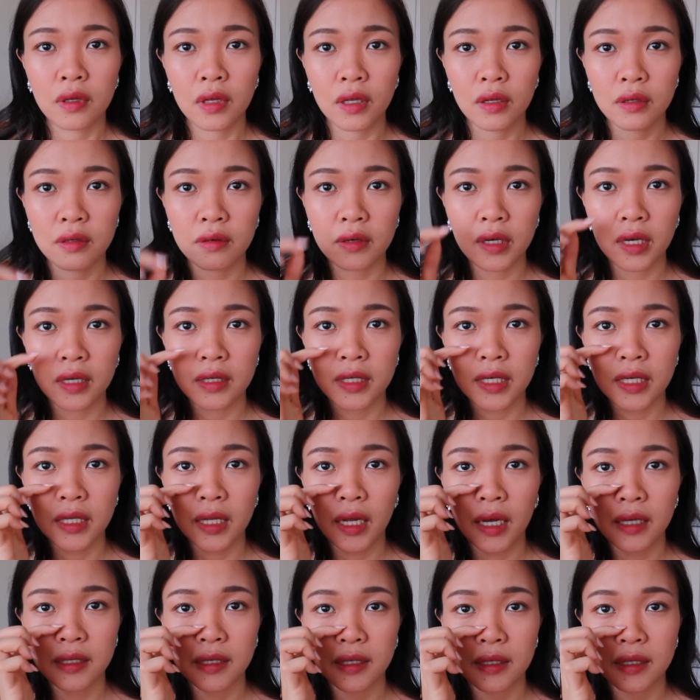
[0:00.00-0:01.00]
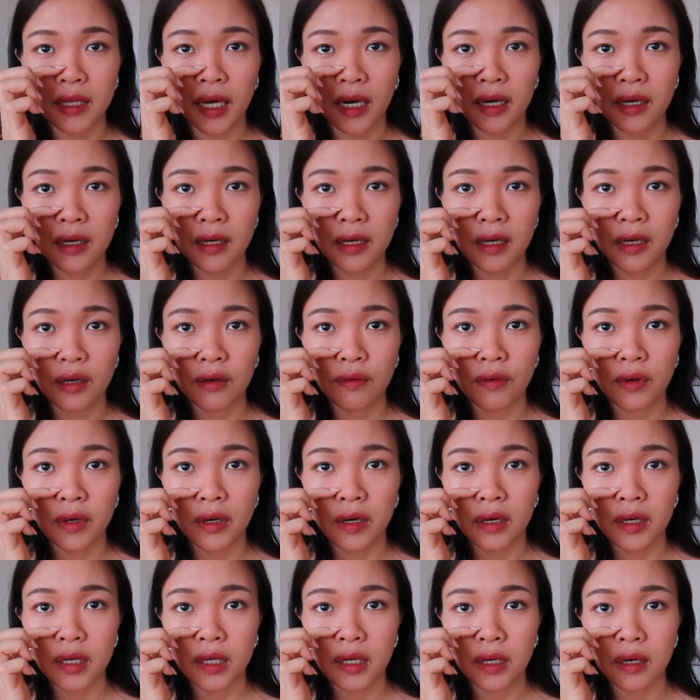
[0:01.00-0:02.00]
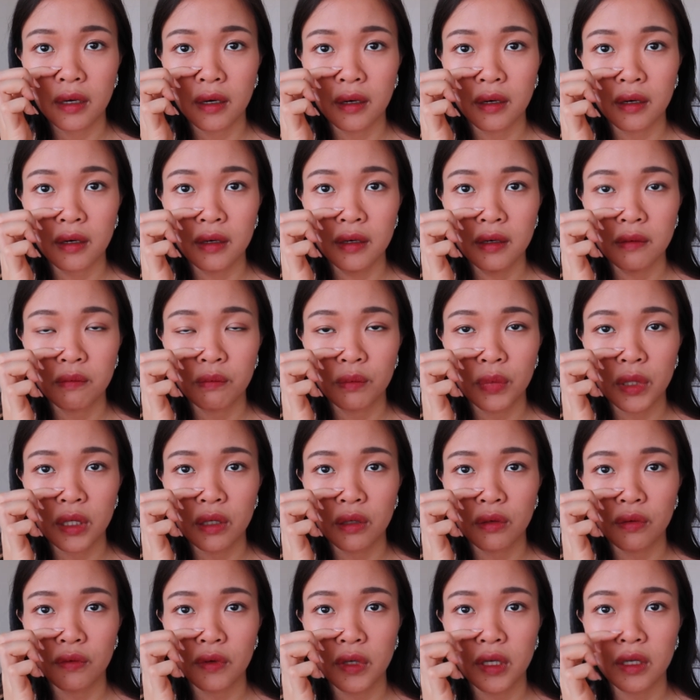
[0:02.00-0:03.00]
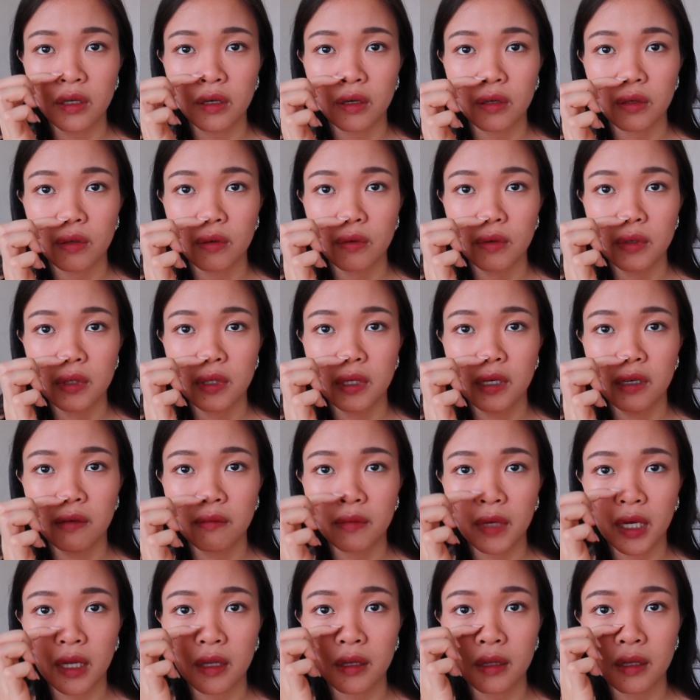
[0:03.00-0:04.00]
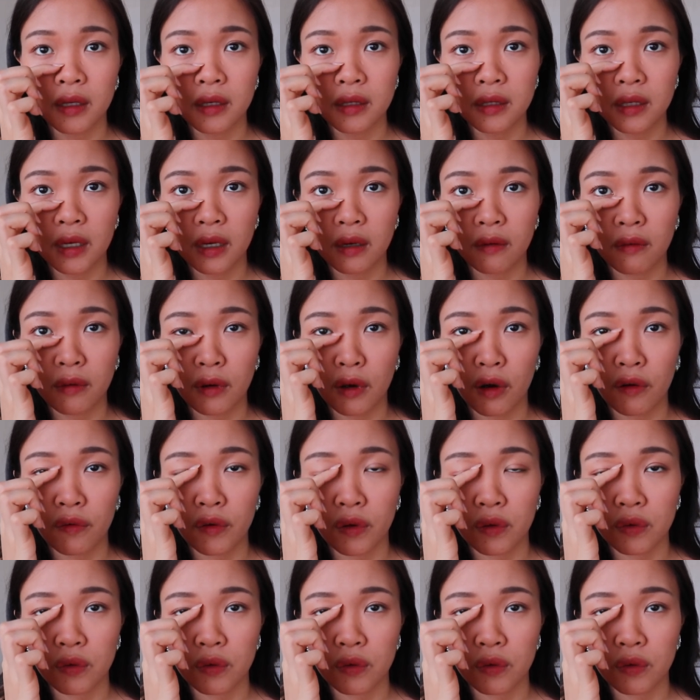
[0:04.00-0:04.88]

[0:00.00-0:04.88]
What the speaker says: As you can see, there's a darker area here between your nose tip and this area of your